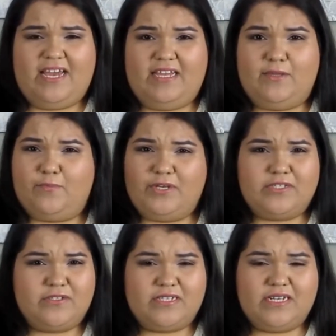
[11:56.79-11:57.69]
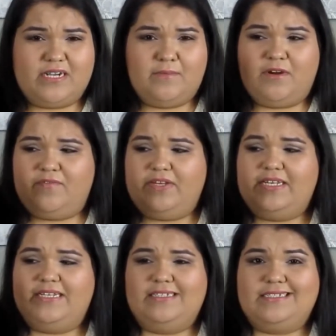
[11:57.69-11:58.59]
and the bristles didn't come off
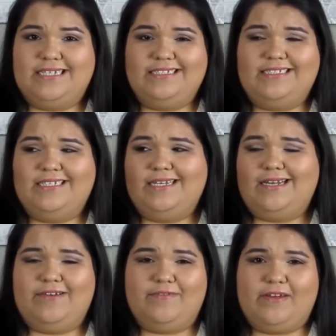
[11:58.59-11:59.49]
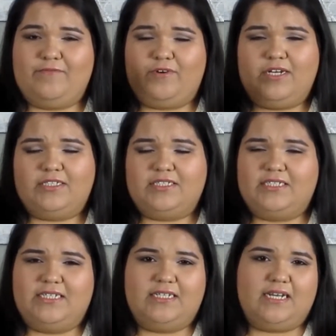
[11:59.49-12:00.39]
and since then I've, I've
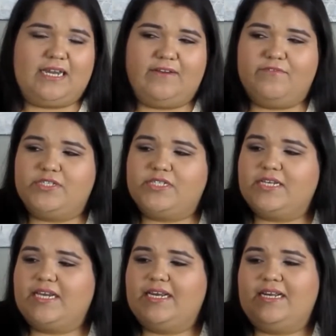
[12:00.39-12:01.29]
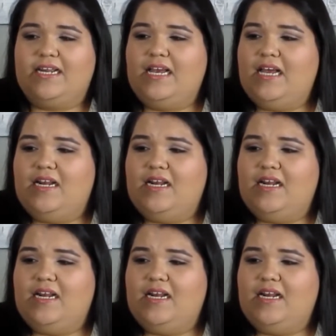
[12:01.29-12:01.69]
washed it and like used it again